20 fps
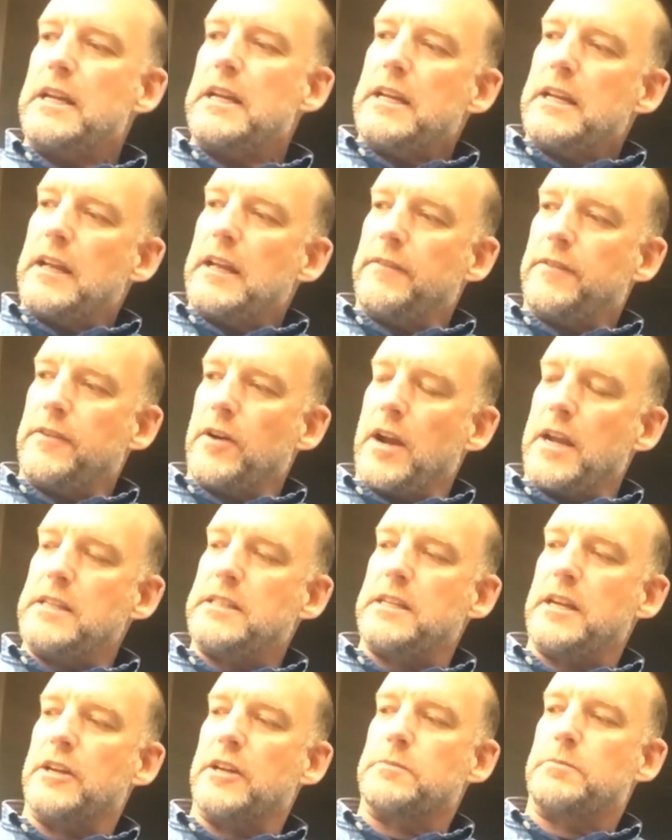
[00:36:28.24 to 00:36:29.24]
if your
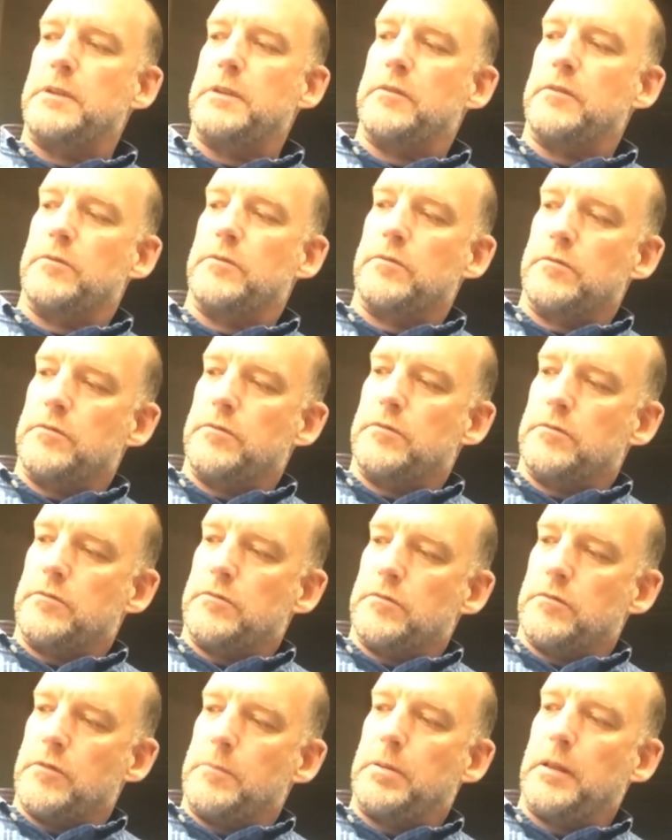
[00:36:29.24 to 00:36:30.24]
ACL has been
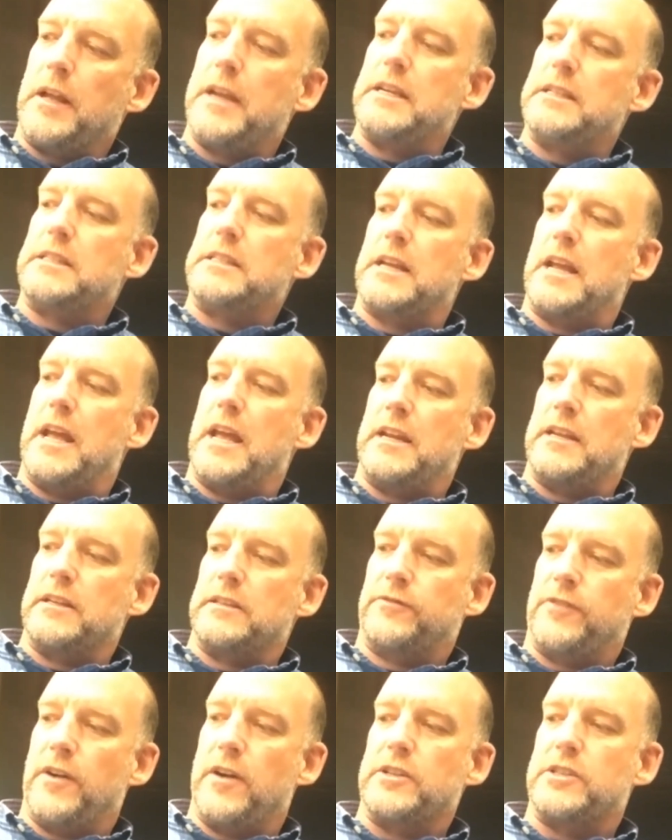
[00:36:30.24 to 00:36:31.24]
replaced and
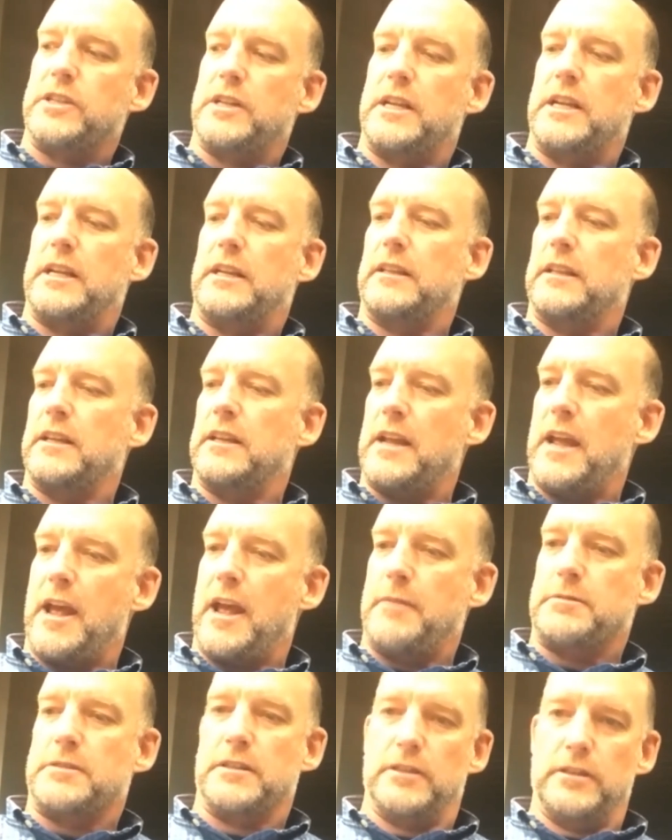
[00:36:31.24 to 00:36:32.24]
is functioning, then
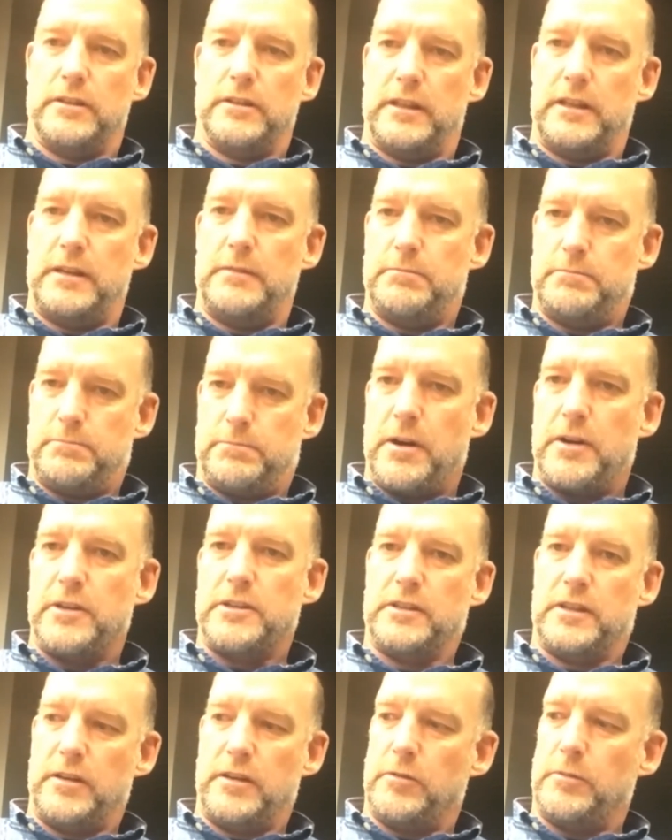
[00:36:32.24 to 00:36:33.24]
absolutely
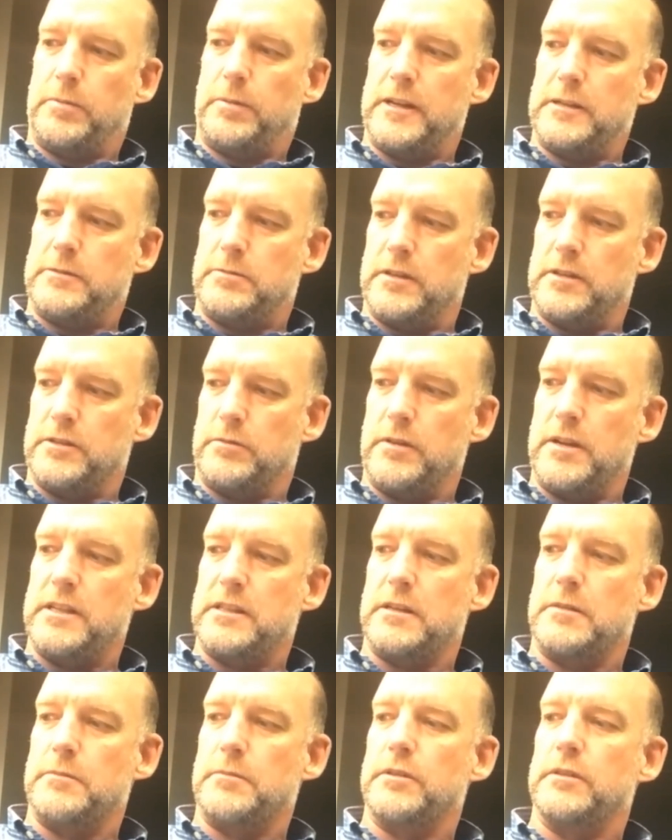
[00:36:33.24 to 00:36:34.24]
partial knee replacement is
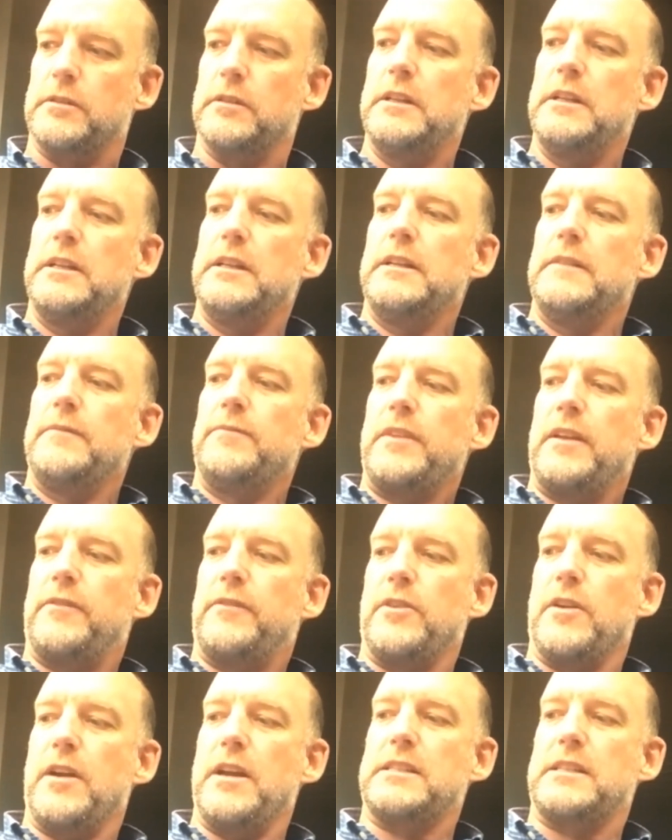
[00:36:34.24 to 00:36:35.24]
reasonable.
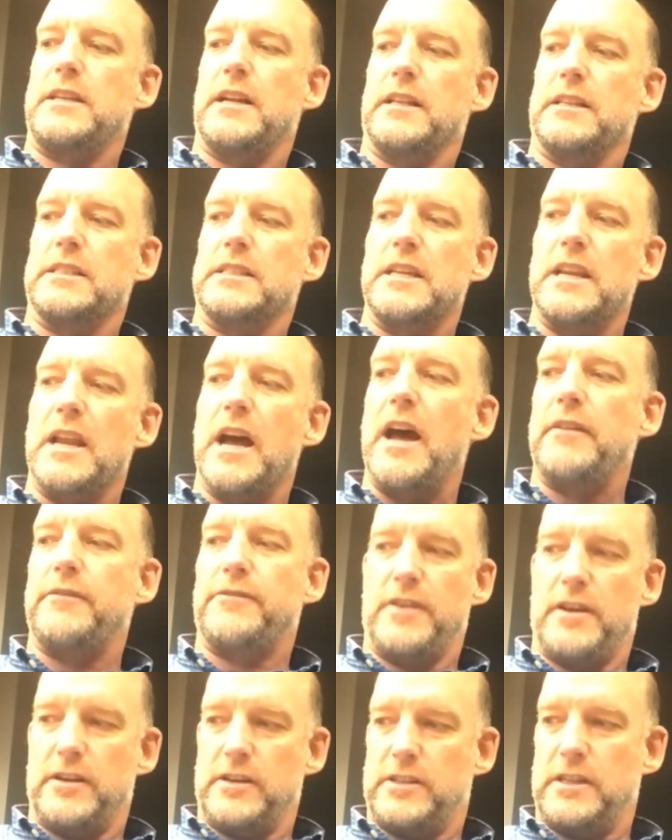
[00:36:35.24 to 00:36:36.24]
If your ACL is not
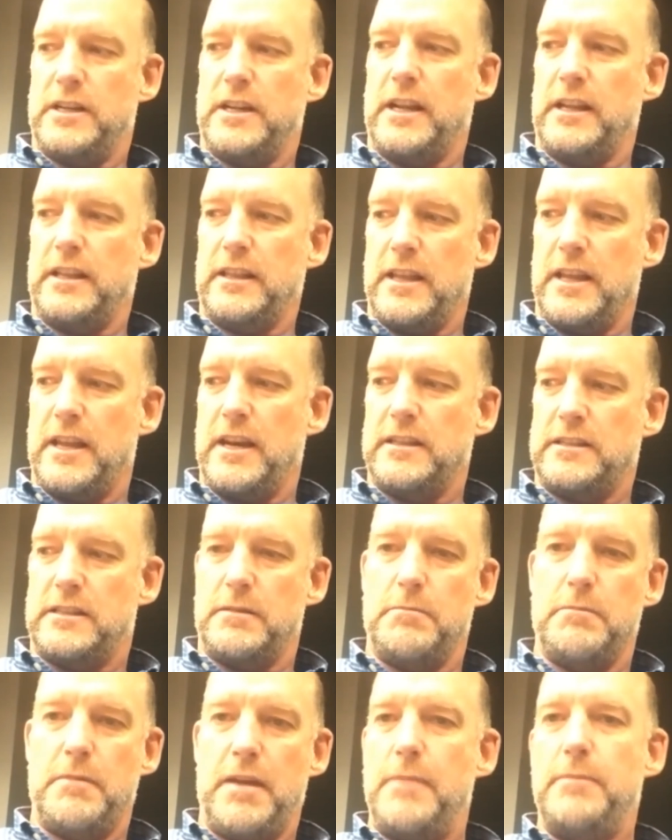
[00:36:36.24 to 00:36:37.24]
functioning, then it's
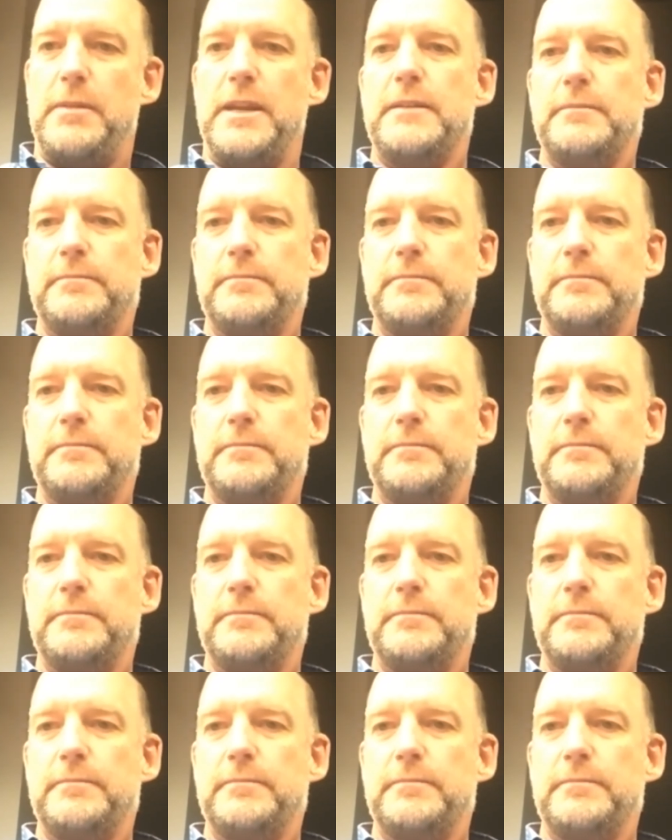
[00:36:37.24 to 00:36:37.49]
a maybe.